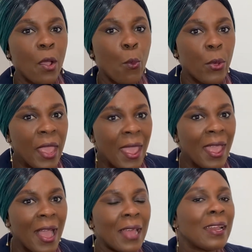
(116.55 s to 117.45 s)

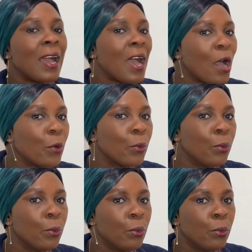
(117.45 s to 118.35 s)
where and
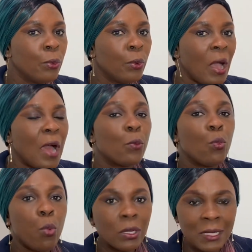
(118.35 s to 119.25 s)
how
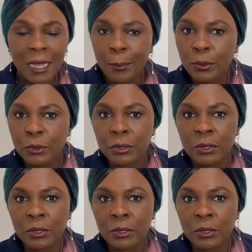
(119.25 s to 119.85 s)
and what happened